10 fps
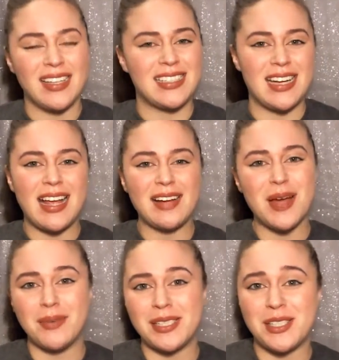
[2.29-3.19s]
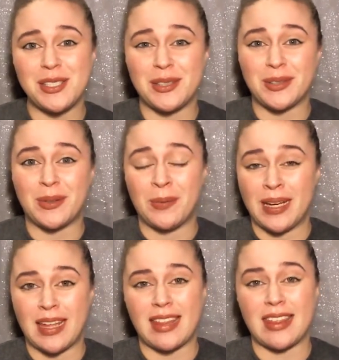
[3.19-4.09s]
Today I'm coming to you
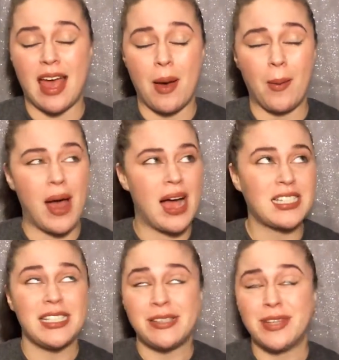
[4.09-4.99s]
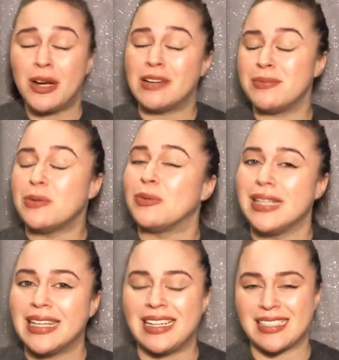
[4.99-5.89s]
with actually a video I've been
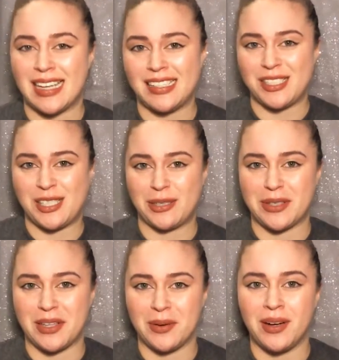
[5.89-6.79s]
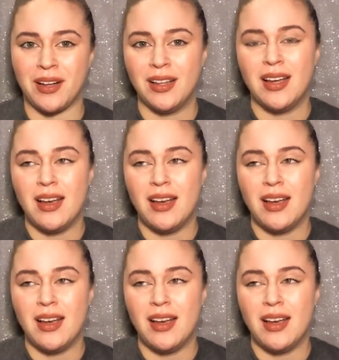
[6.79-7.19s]
really excited to share with you all.